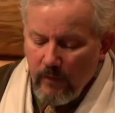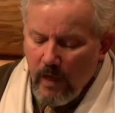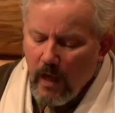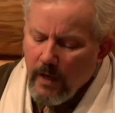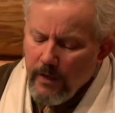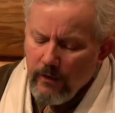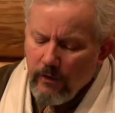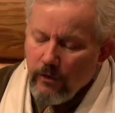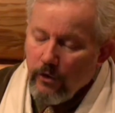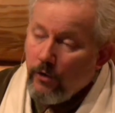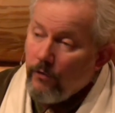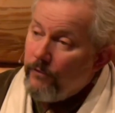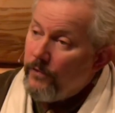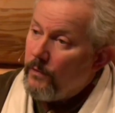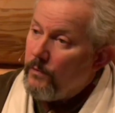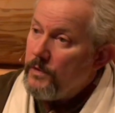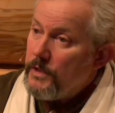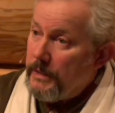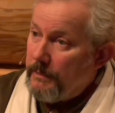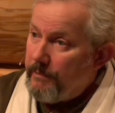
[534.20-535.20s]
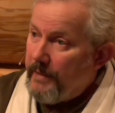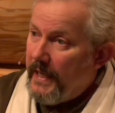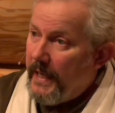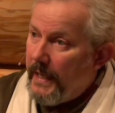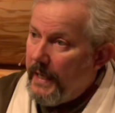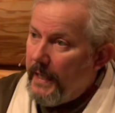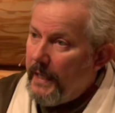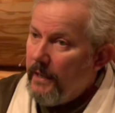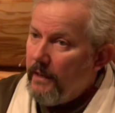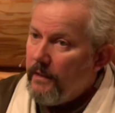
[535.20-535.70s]
I don't know if it was a
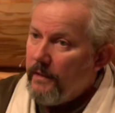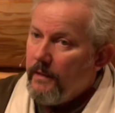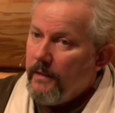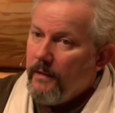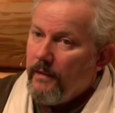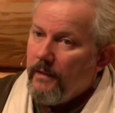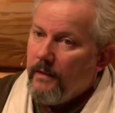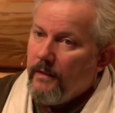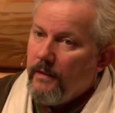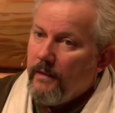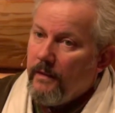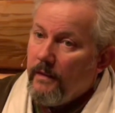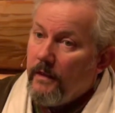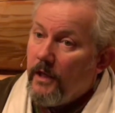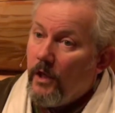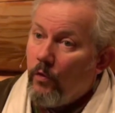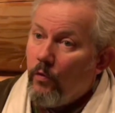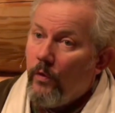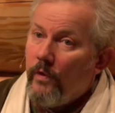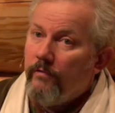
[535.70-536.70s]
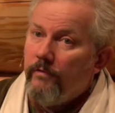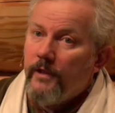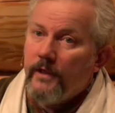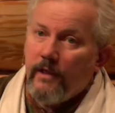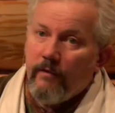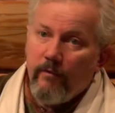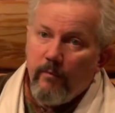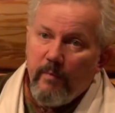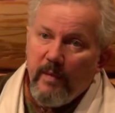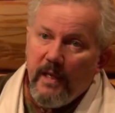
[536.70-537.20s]
penny, equivalent
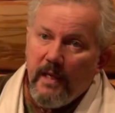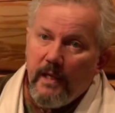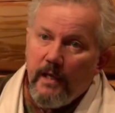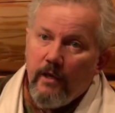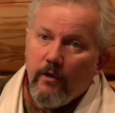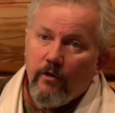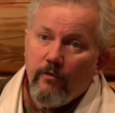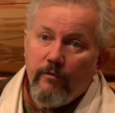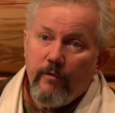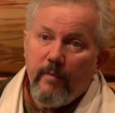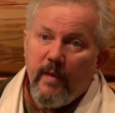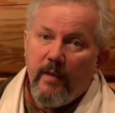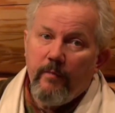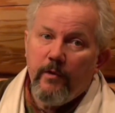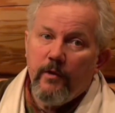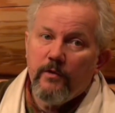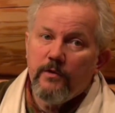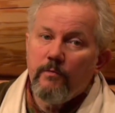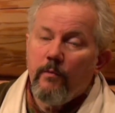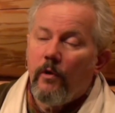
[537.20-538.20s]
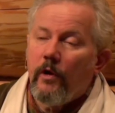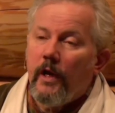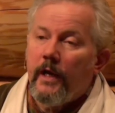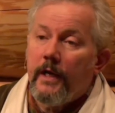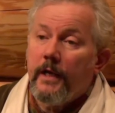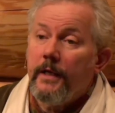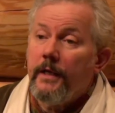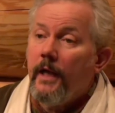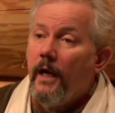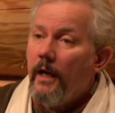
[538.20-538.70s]
of a penny, or if maybe it was more
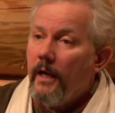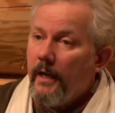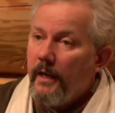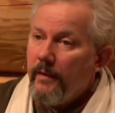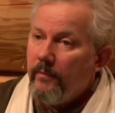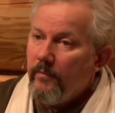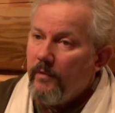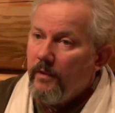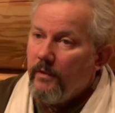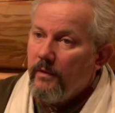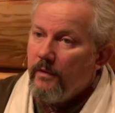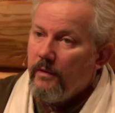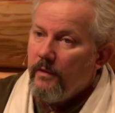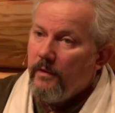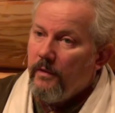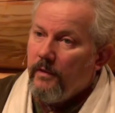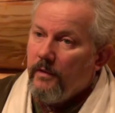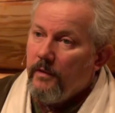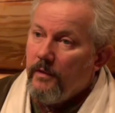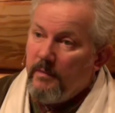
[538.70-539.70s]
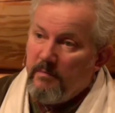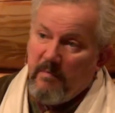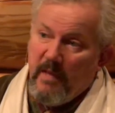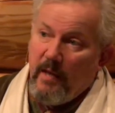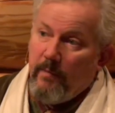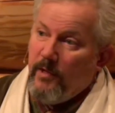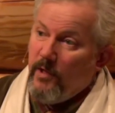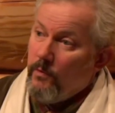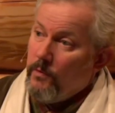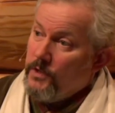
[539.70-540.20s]
like a dime.
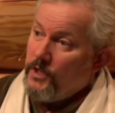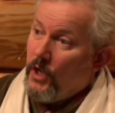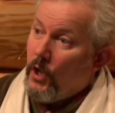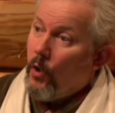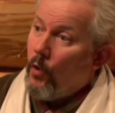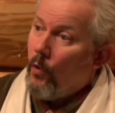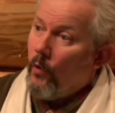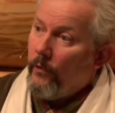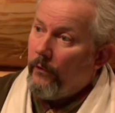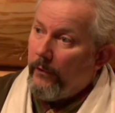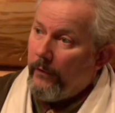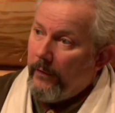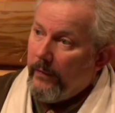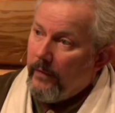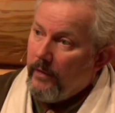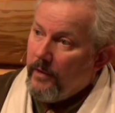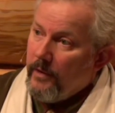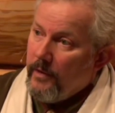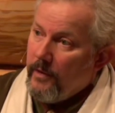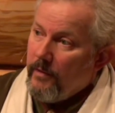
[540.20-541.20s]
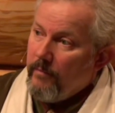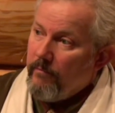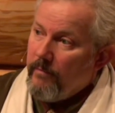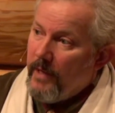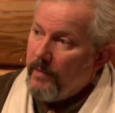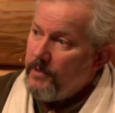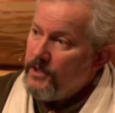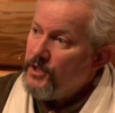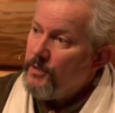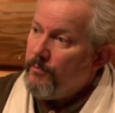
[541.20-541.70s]
Maybe it was a quarter.
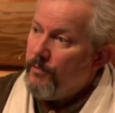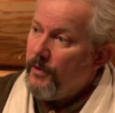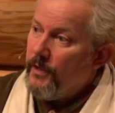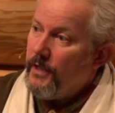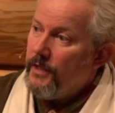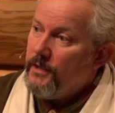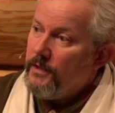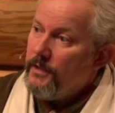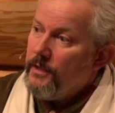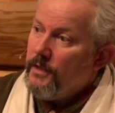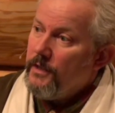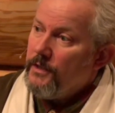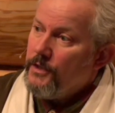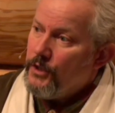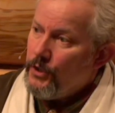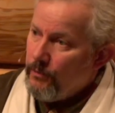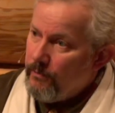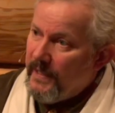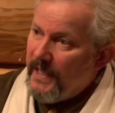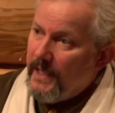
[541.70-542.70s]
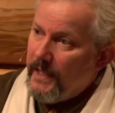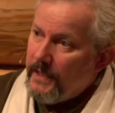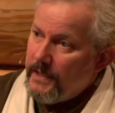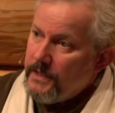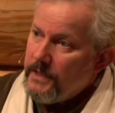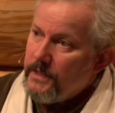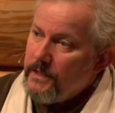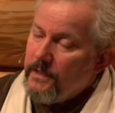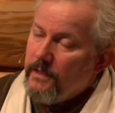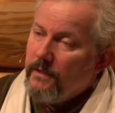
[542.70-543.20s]
Maybe she put in 2
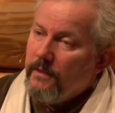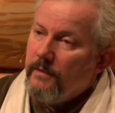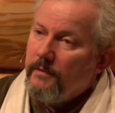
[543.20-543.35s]
bits.